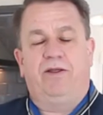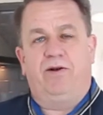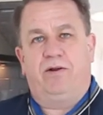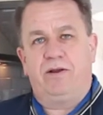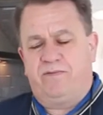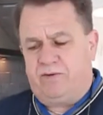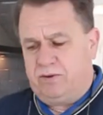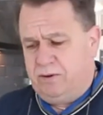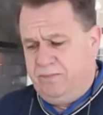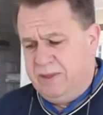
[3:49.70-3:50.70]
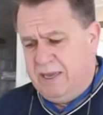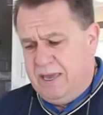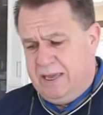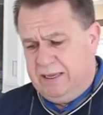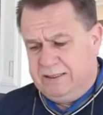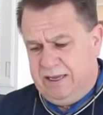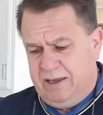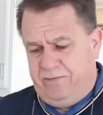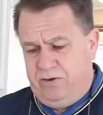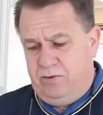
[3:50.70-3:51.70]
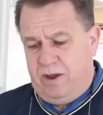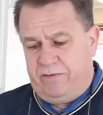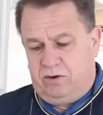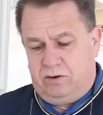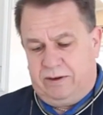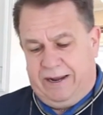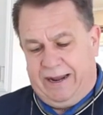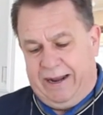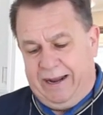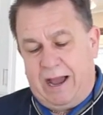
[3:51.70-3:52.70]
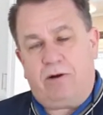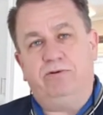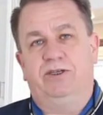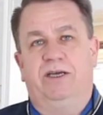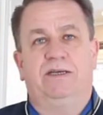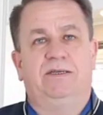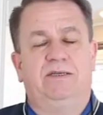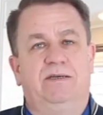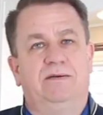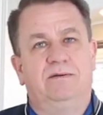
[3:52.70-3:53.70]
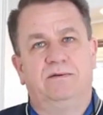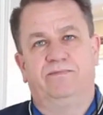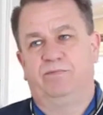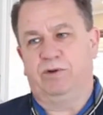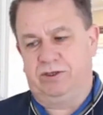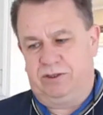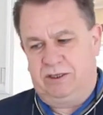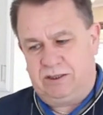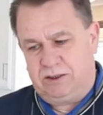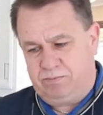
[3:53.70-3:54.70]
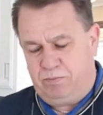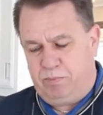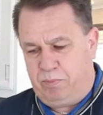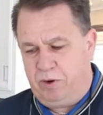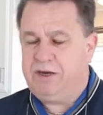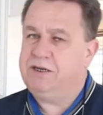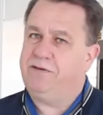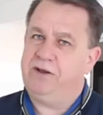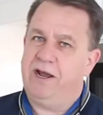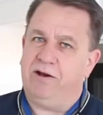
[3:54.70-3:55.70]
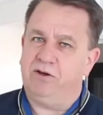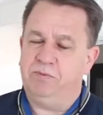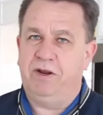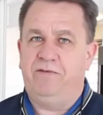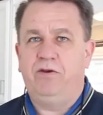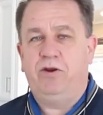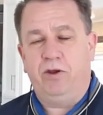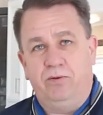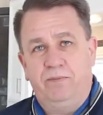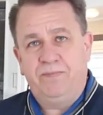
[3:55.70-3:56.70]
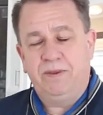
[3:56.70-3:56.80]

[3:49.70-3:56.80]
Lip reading: linoleum floor is, if you ever gouge this, which this is pretty tough to gouge, but if you do,